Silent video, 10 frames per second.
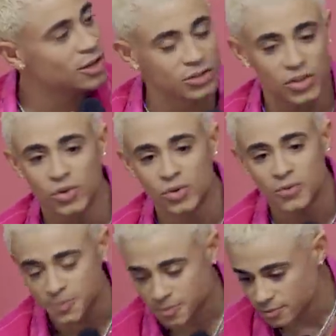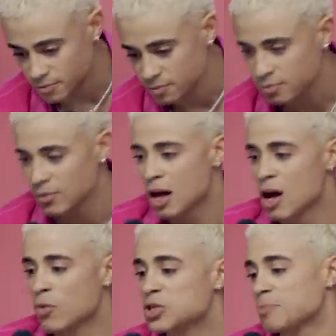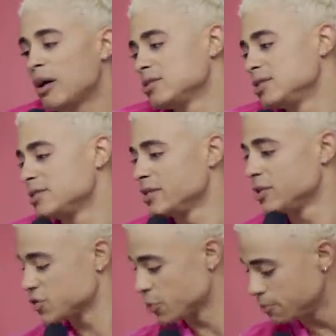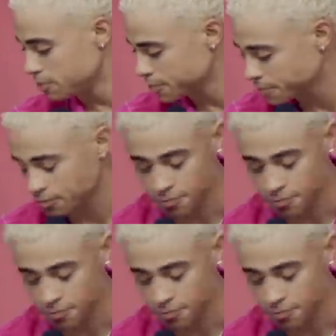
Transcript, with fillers: There are two responses in this room.